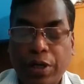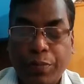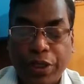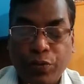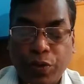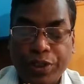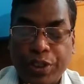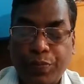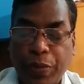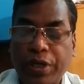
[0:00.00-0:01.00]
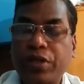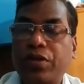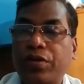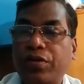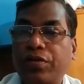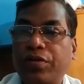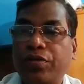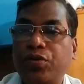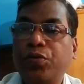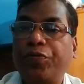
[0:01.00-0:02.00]
money was spent
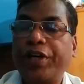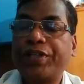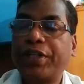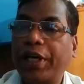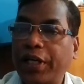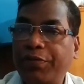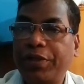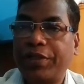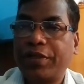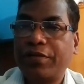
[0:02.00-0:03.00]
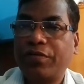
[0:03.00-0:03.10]
to face the enemies